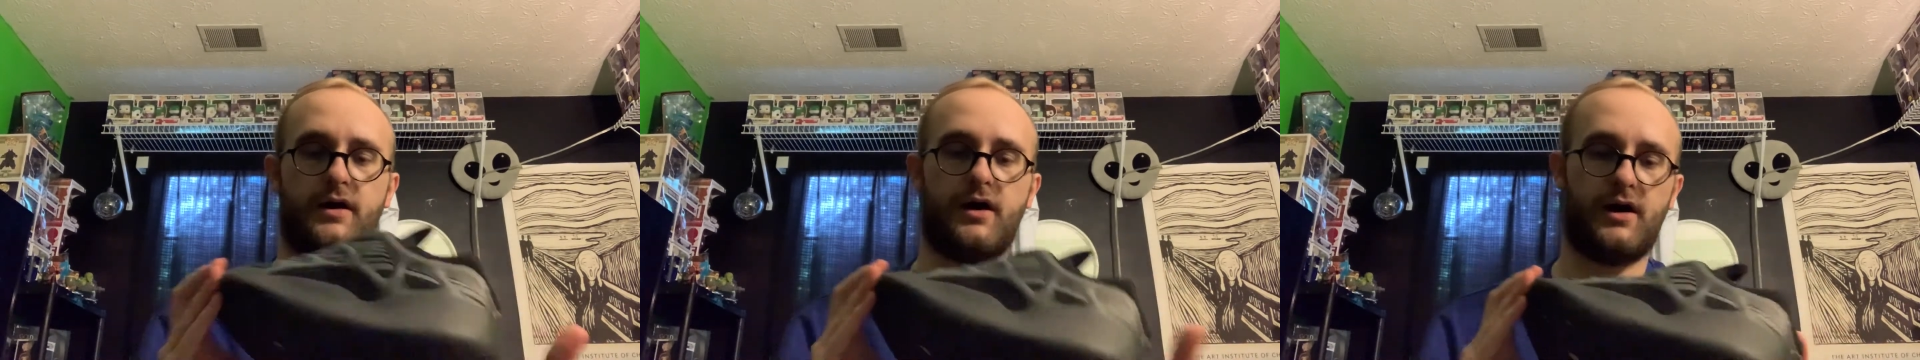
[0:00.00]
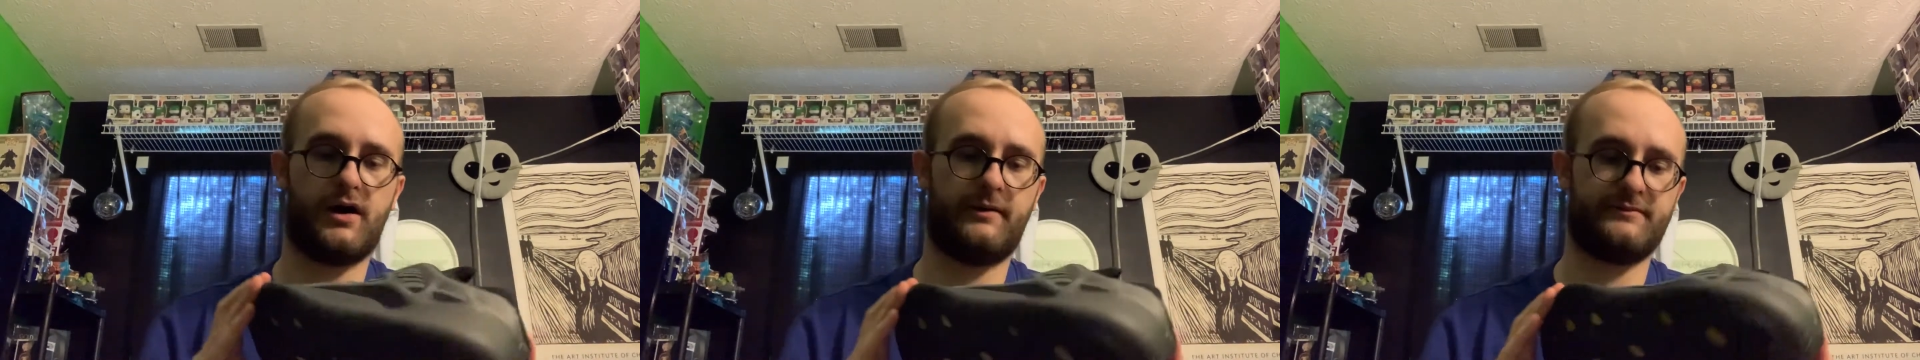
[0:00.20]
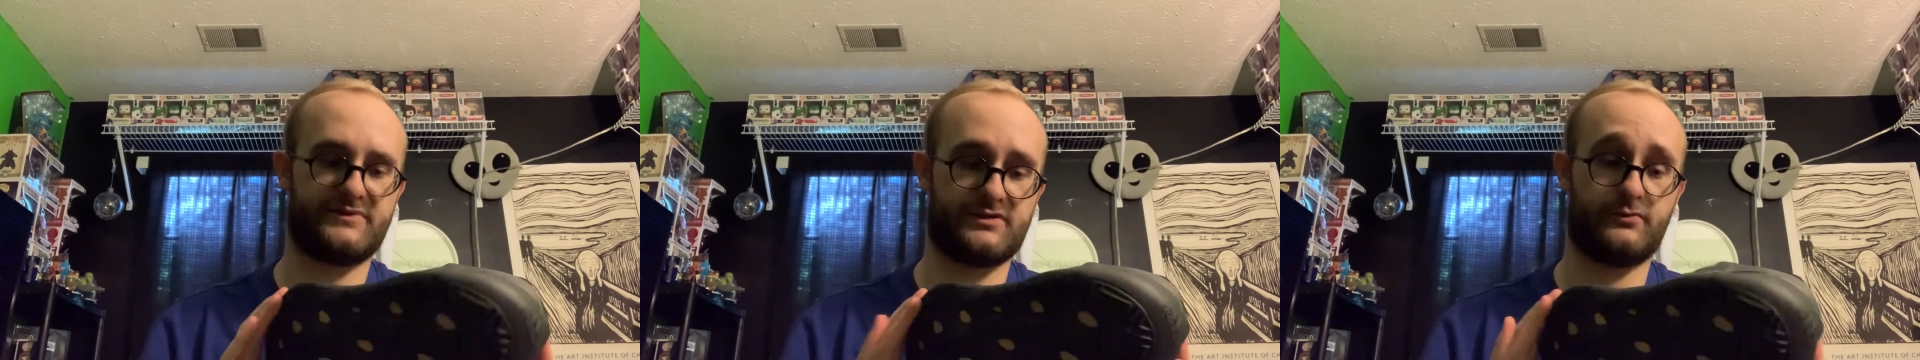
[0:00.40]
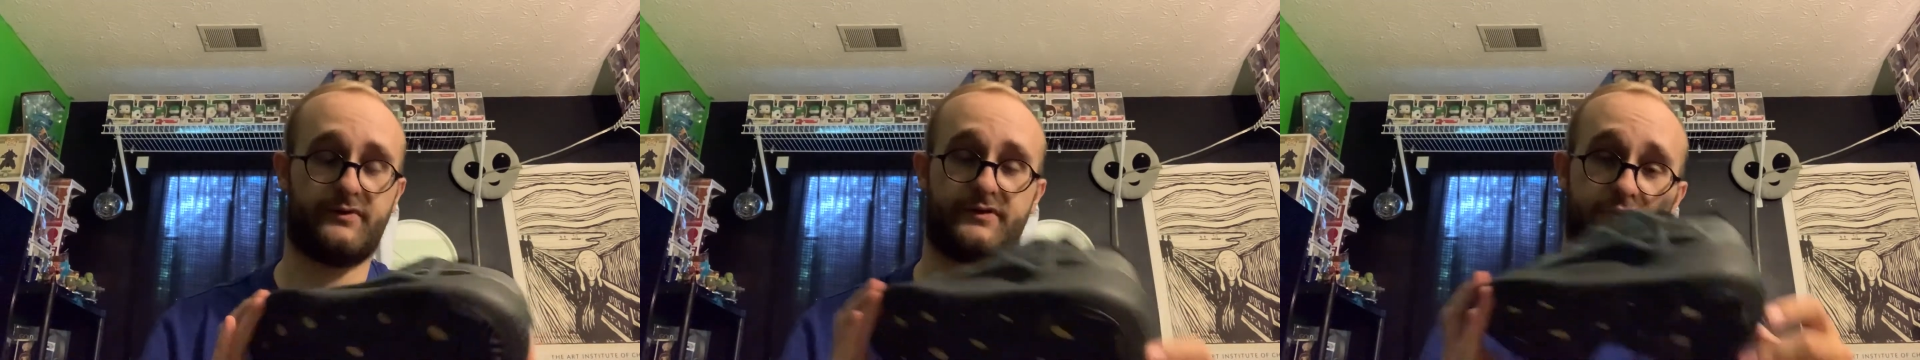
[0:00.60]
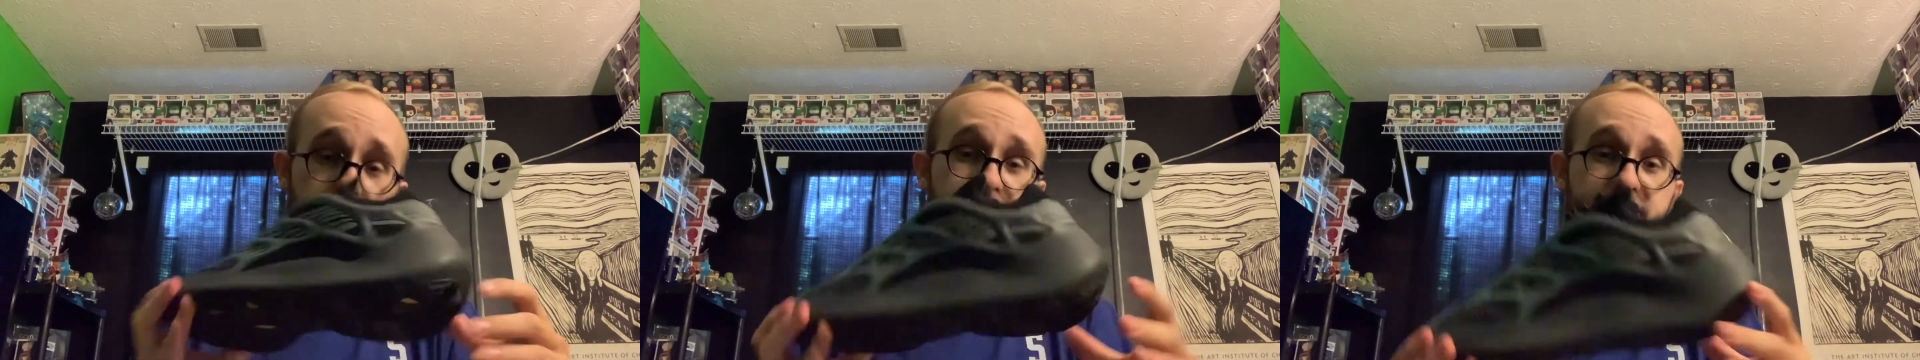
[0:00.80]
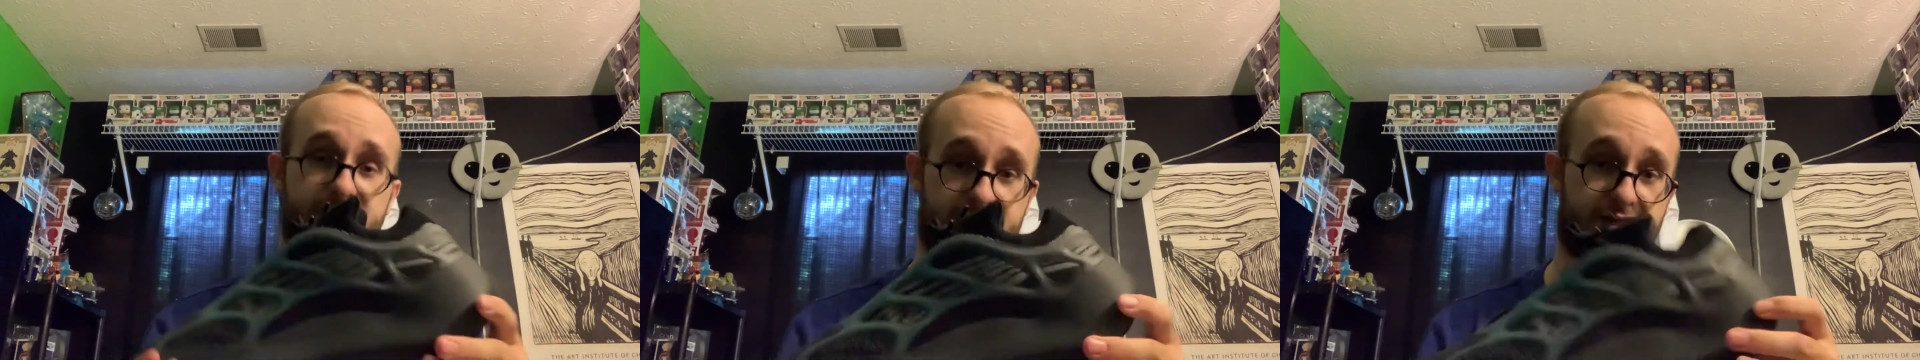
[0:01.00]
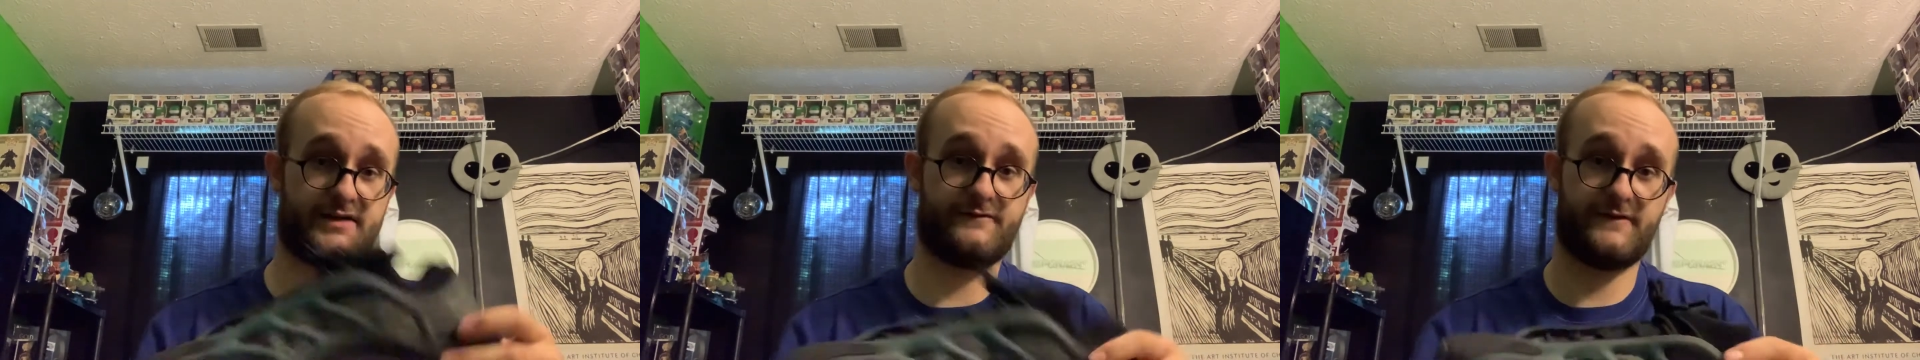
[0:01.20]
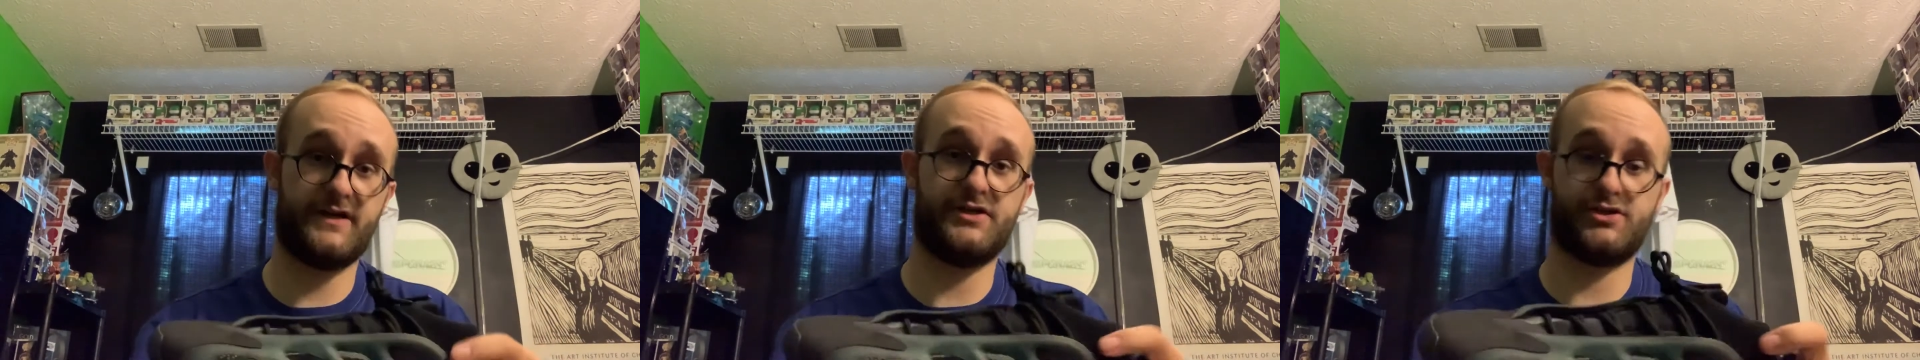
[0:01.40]
Um, so with UV
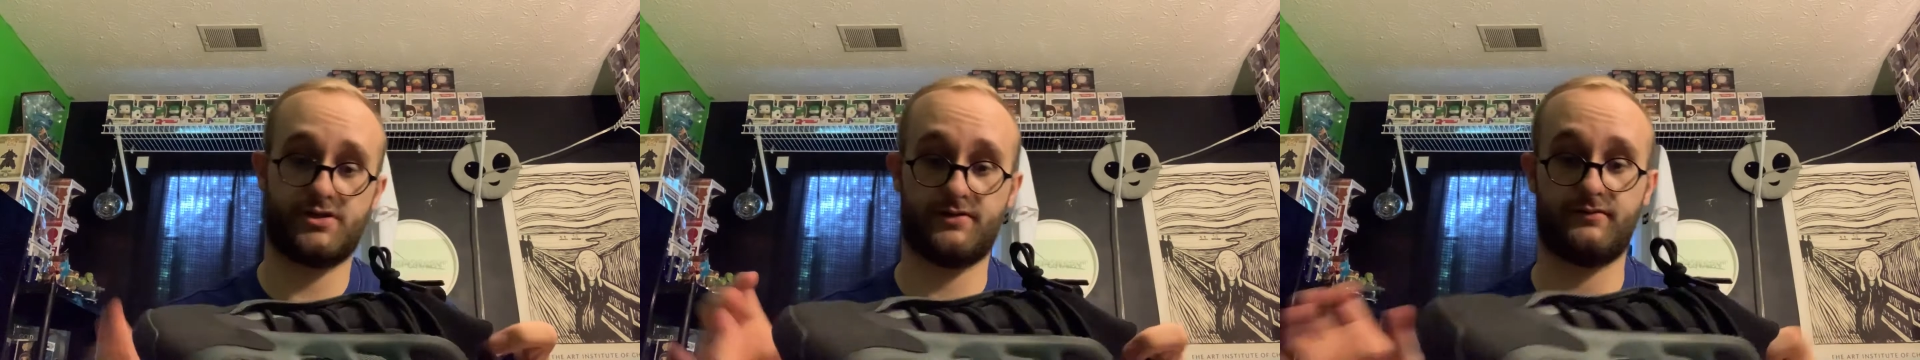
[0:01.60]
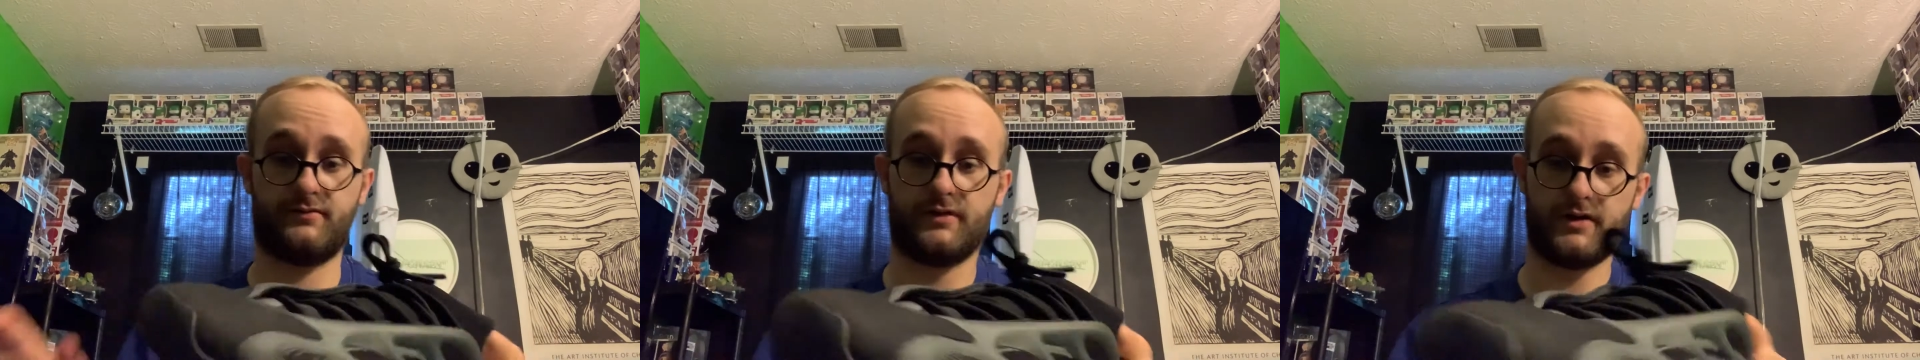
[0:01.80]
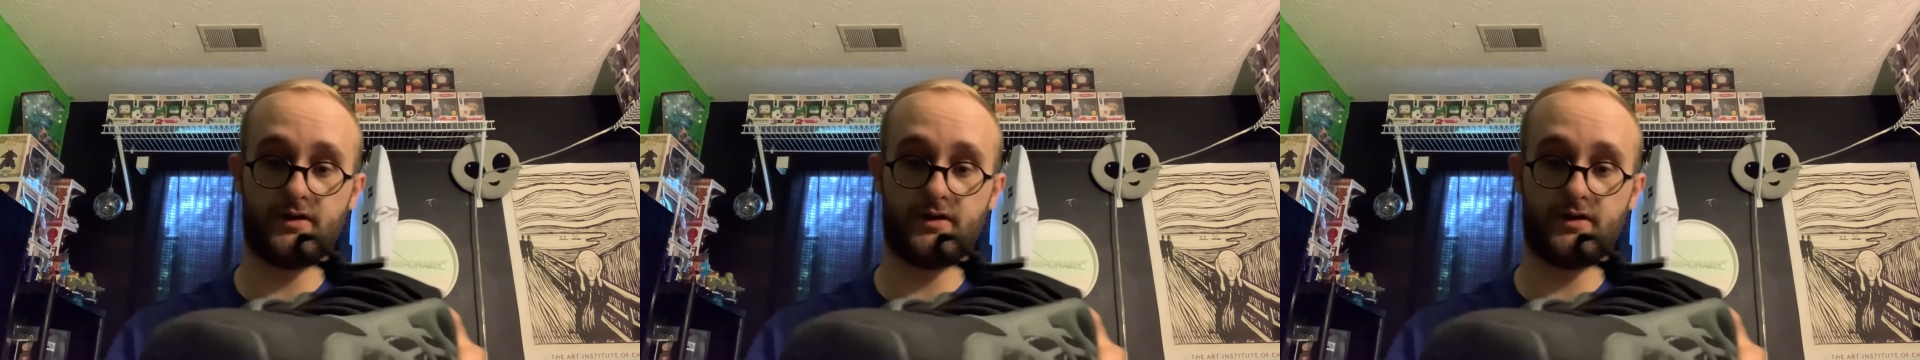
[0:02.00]
activation,